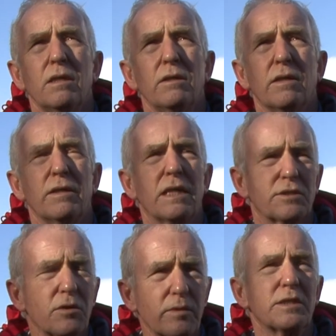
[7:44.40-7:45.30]
You know,
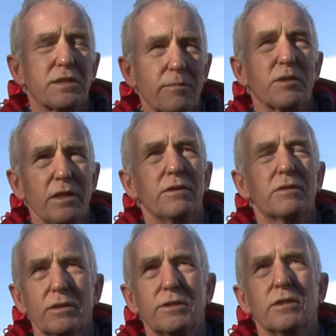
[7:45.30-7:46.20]
there's always something you
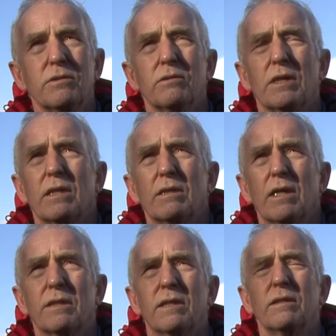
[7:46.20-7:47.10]
can do, and
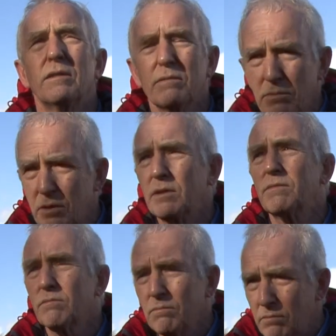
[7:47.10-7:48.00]
I think you've
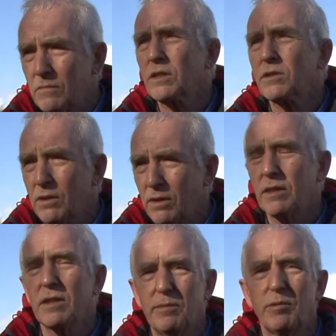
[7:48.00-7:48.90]
just got
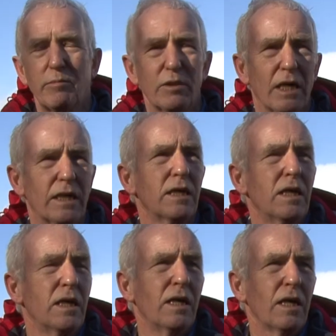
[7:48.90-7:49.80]
to keep on with that.
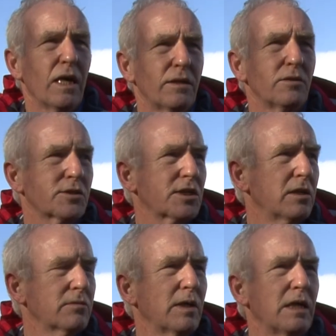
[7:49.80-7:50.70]
And
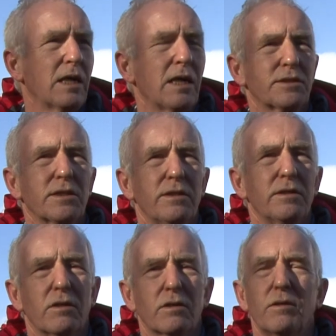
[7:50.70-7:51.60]
also realize that you're
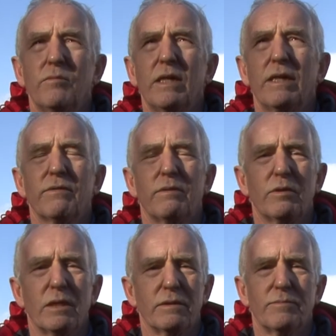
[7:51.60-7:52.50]
not going to win every
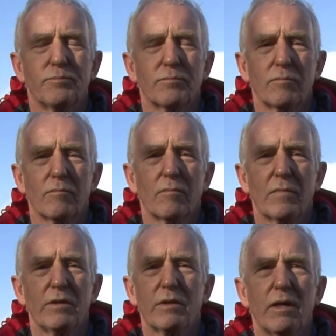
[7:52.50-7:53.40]
one.
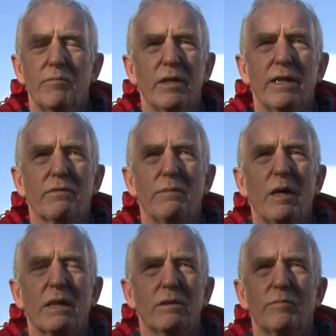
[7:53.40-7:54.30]
You can't win every
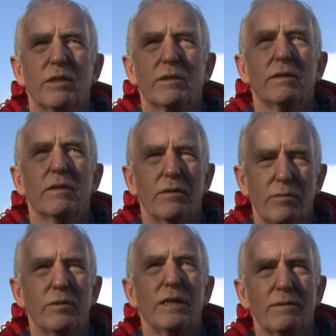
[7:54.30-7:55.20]
battle, but you know,
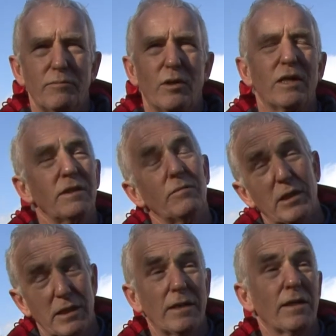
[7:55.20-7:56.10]
you win one, you
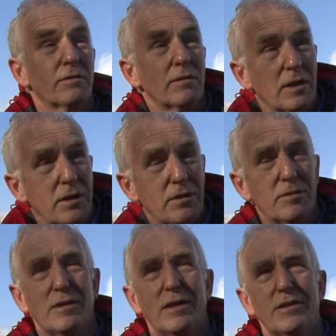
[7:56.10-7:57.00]
win another, and then
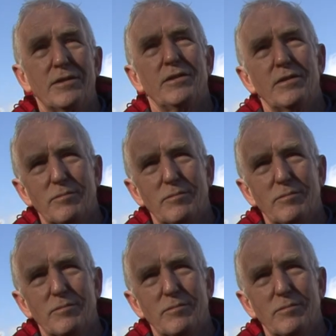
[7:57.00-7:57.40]
you learn and